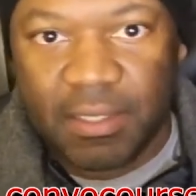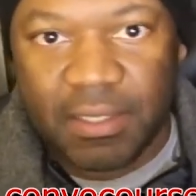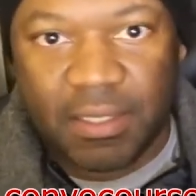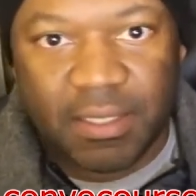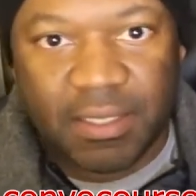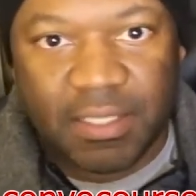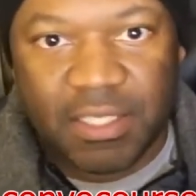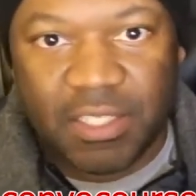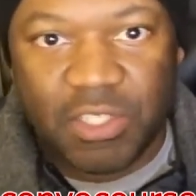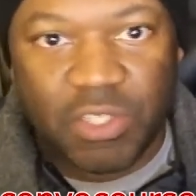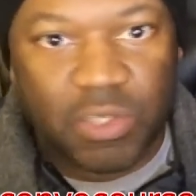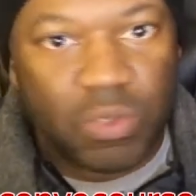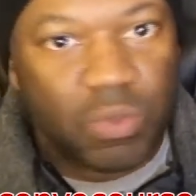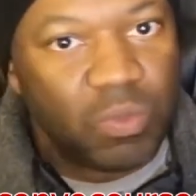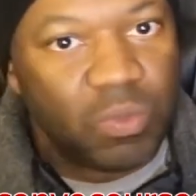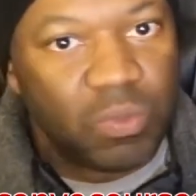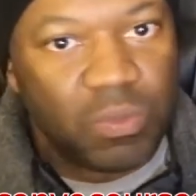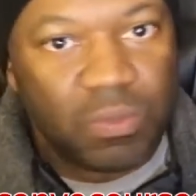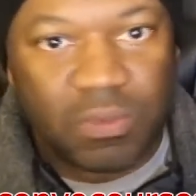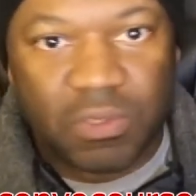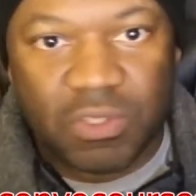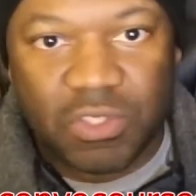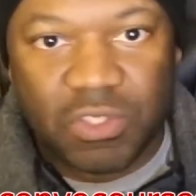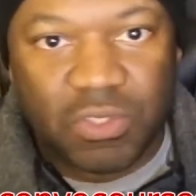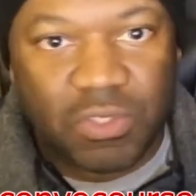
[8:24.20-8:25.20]
to do
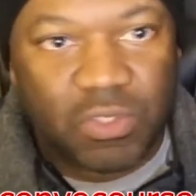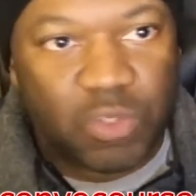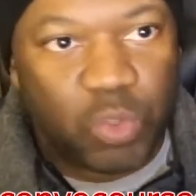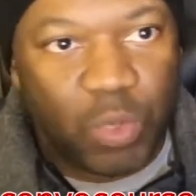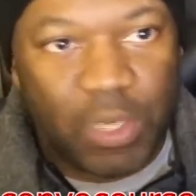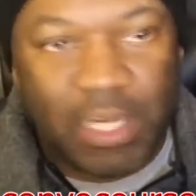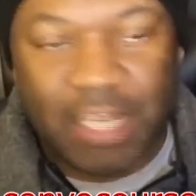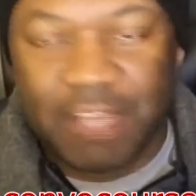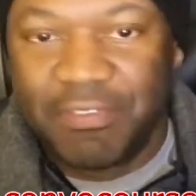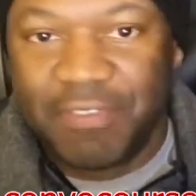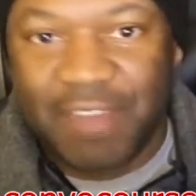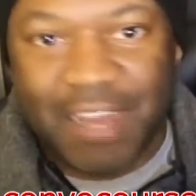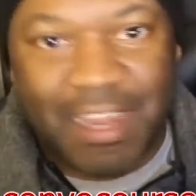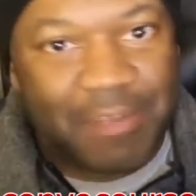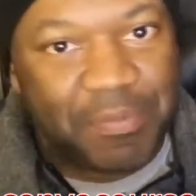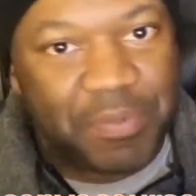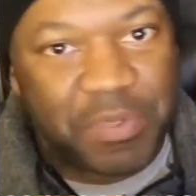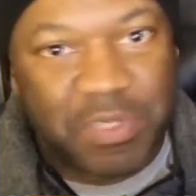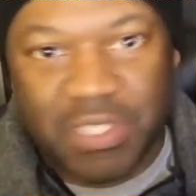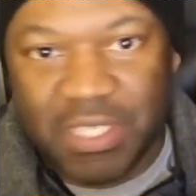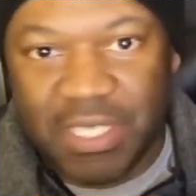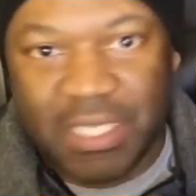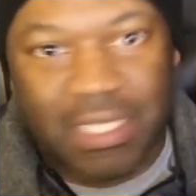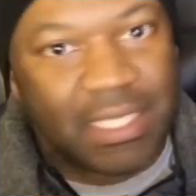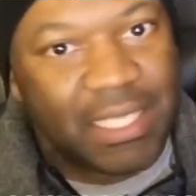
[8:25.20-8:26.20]

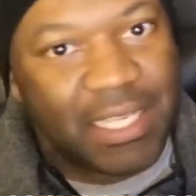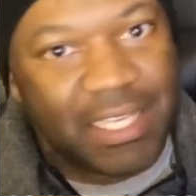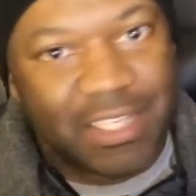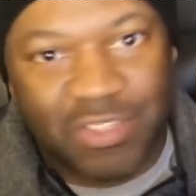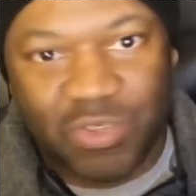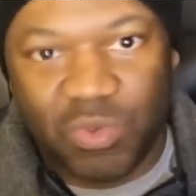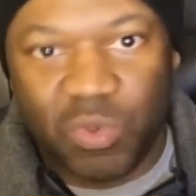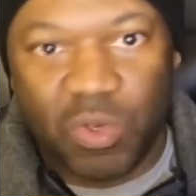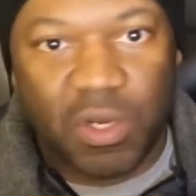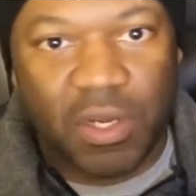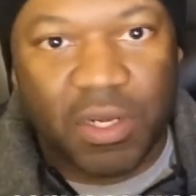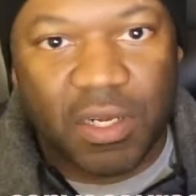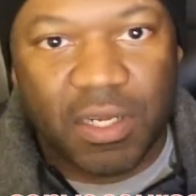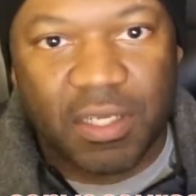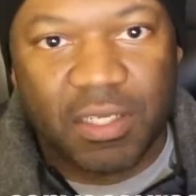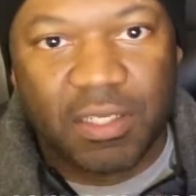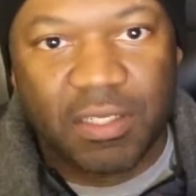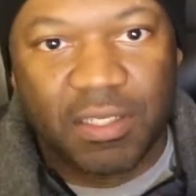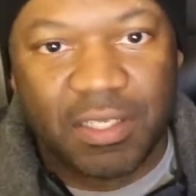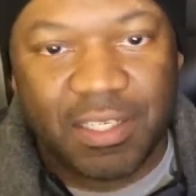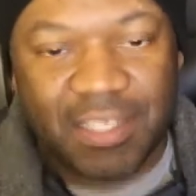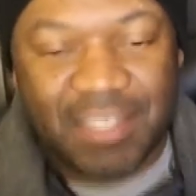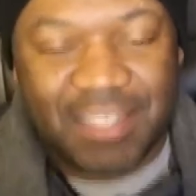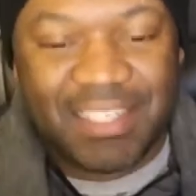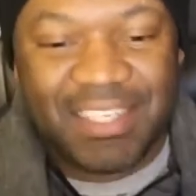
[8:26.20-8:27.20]
25% less work.
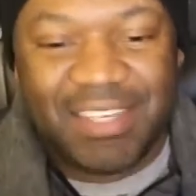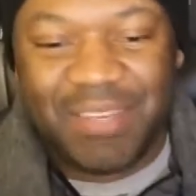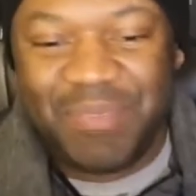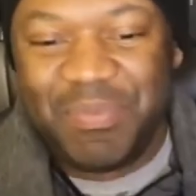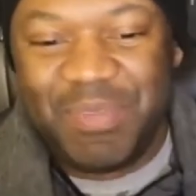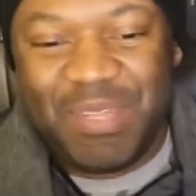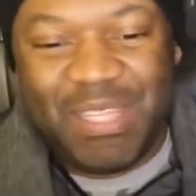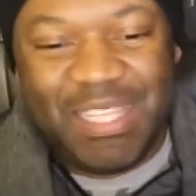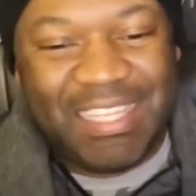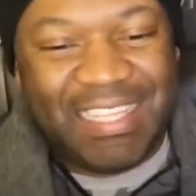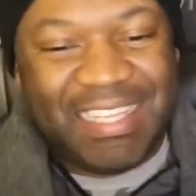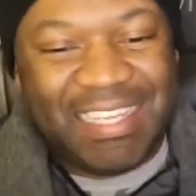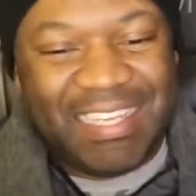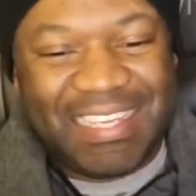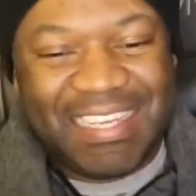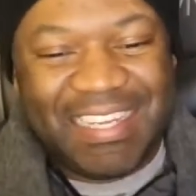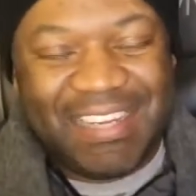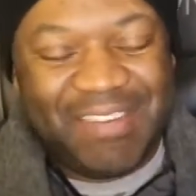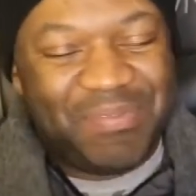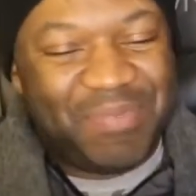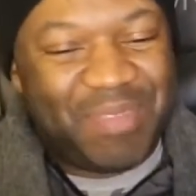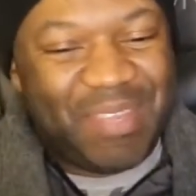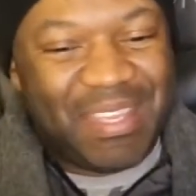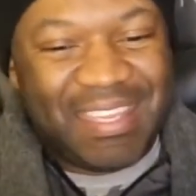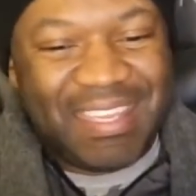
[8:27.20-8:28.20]
it
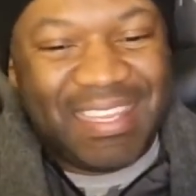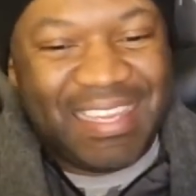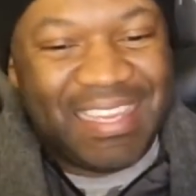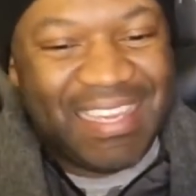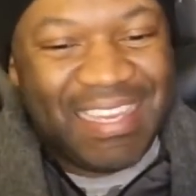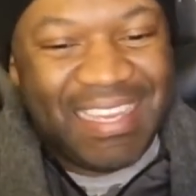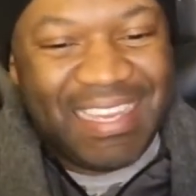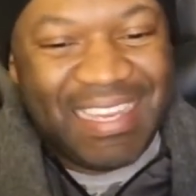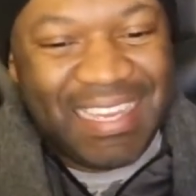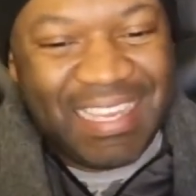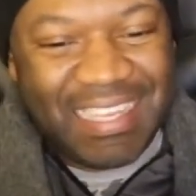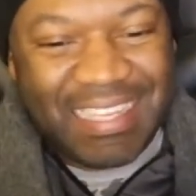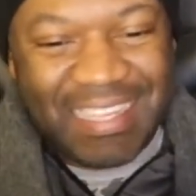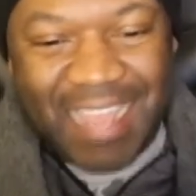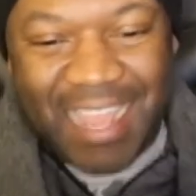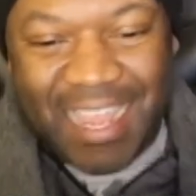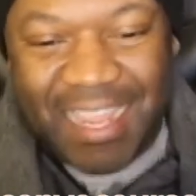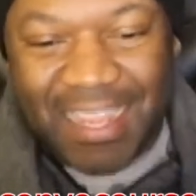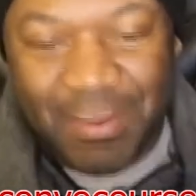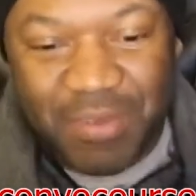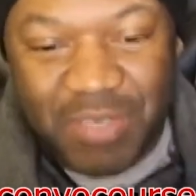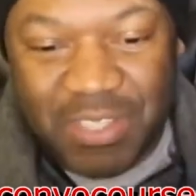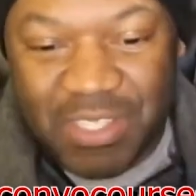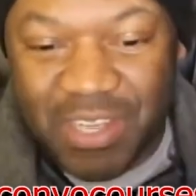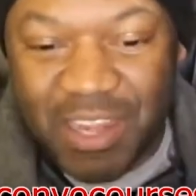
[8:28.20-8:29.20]

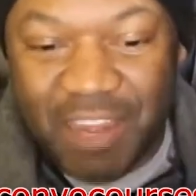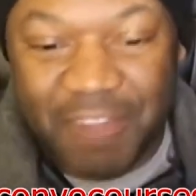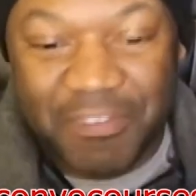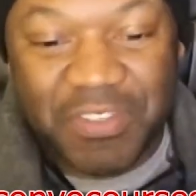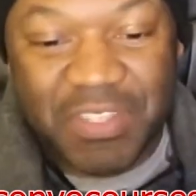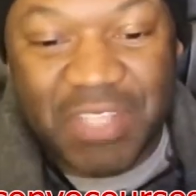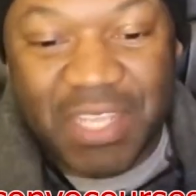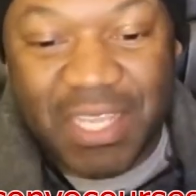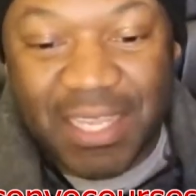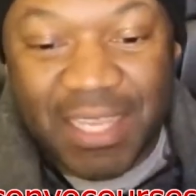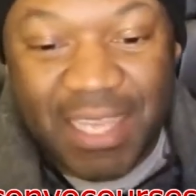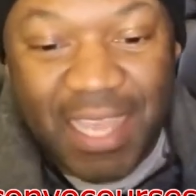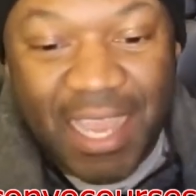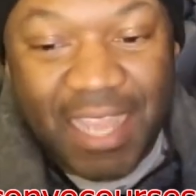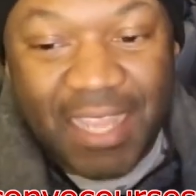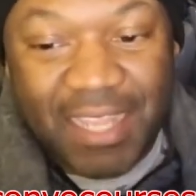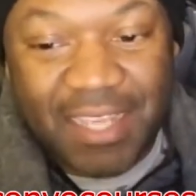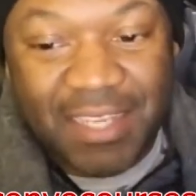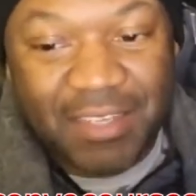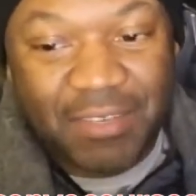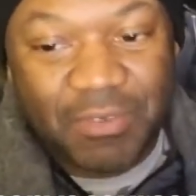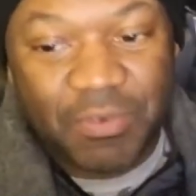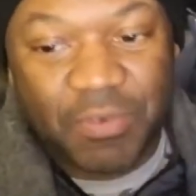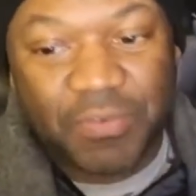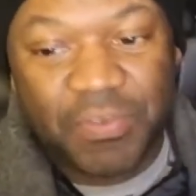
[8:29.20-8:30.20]
was an offer I
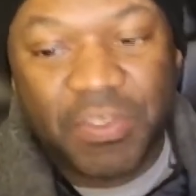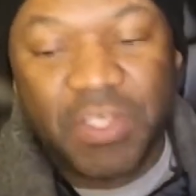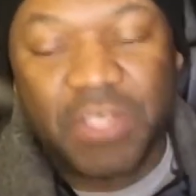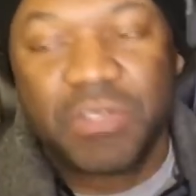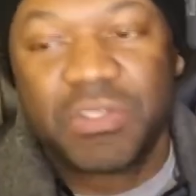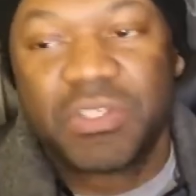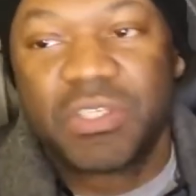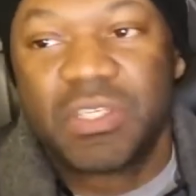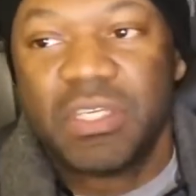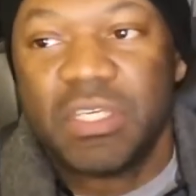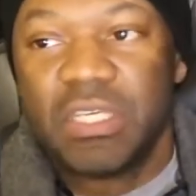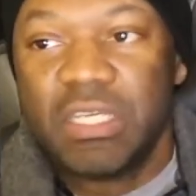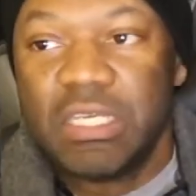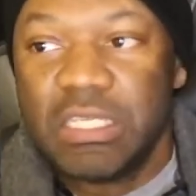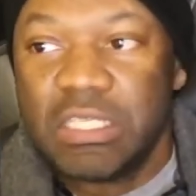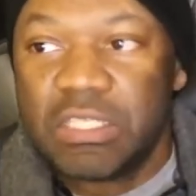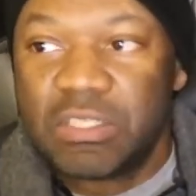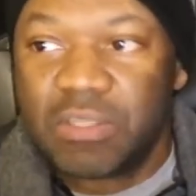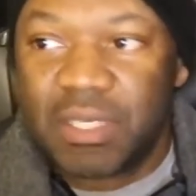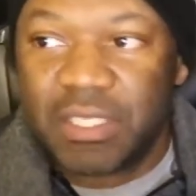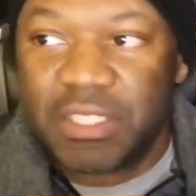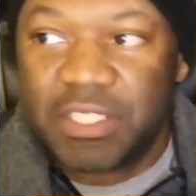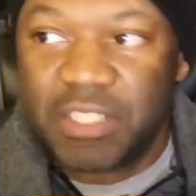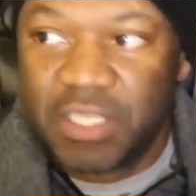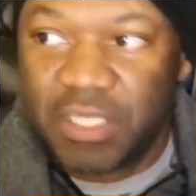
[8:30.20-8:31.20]
couldn't refuse.
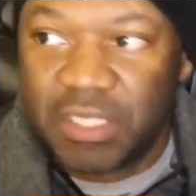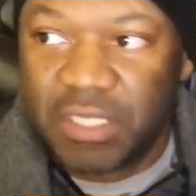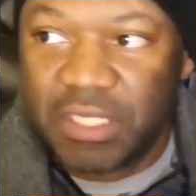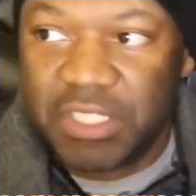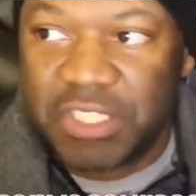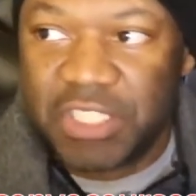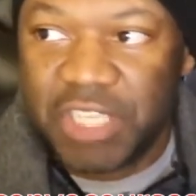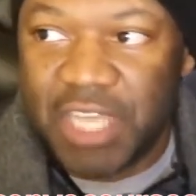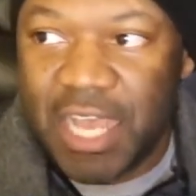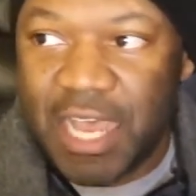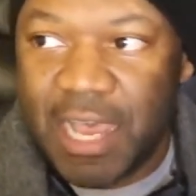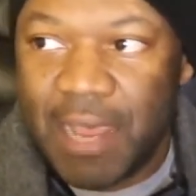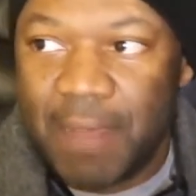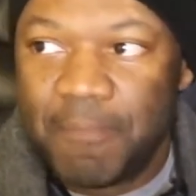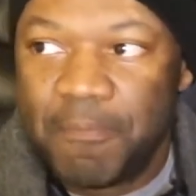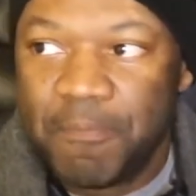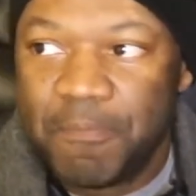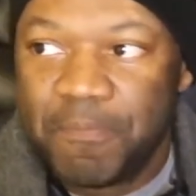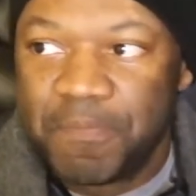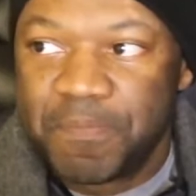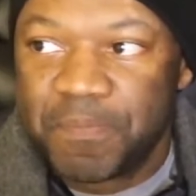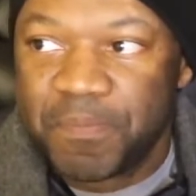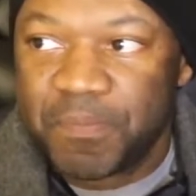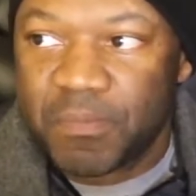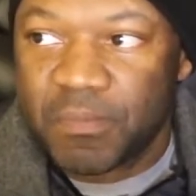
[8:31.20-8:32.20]
So I took the job.
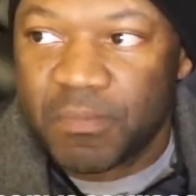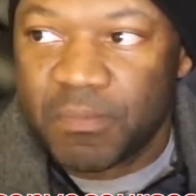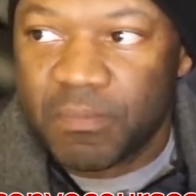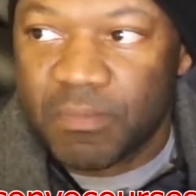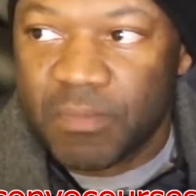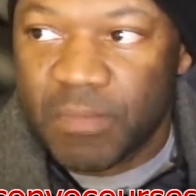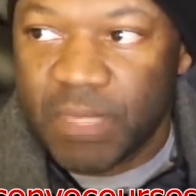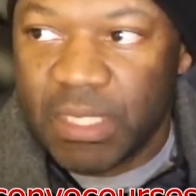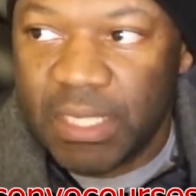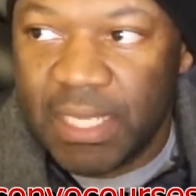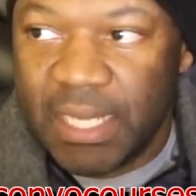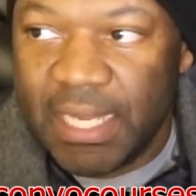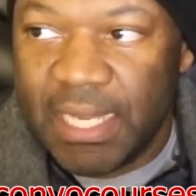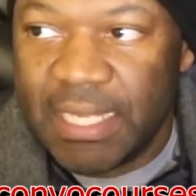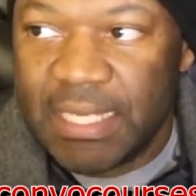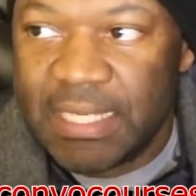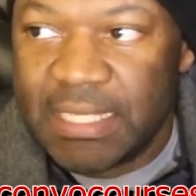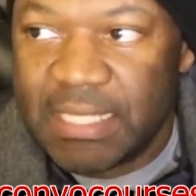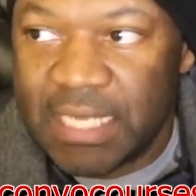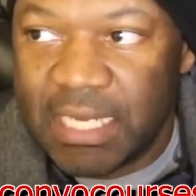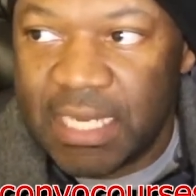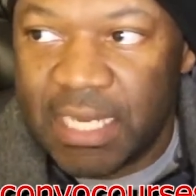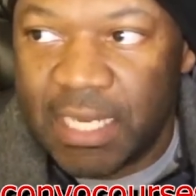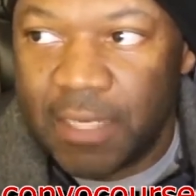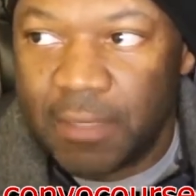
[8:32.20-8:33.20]
And
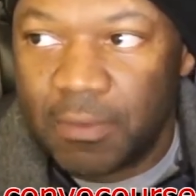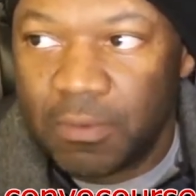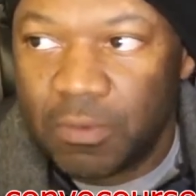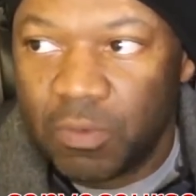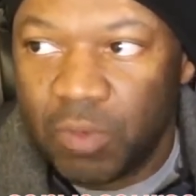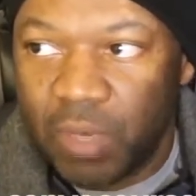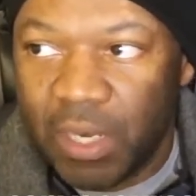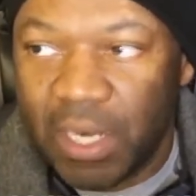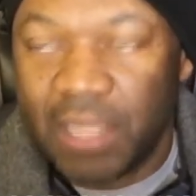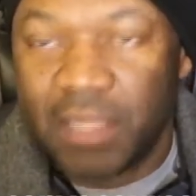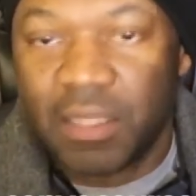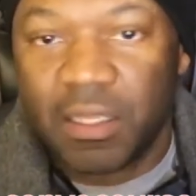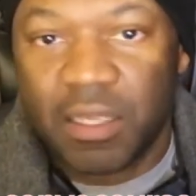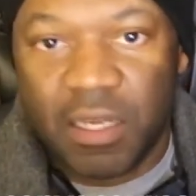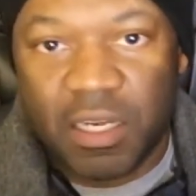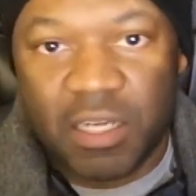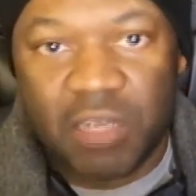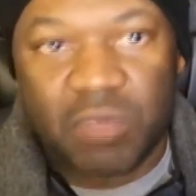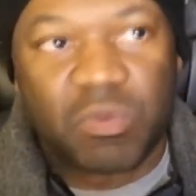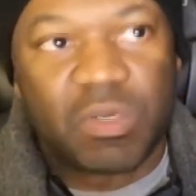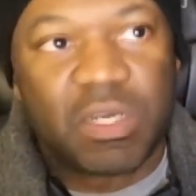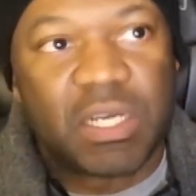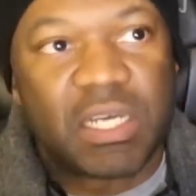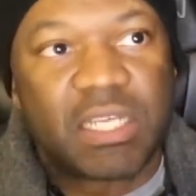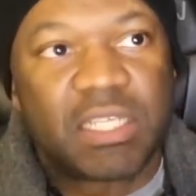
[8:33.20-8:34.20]
what I
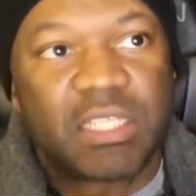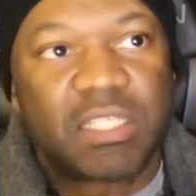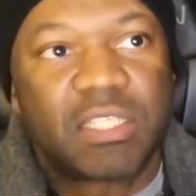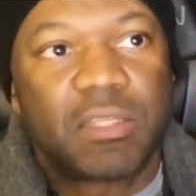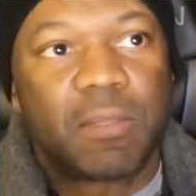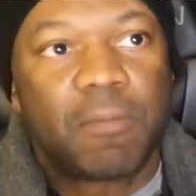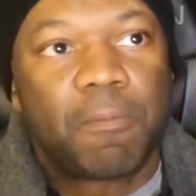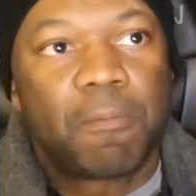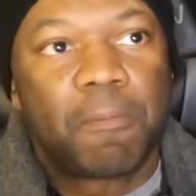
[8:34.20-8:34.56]
learned was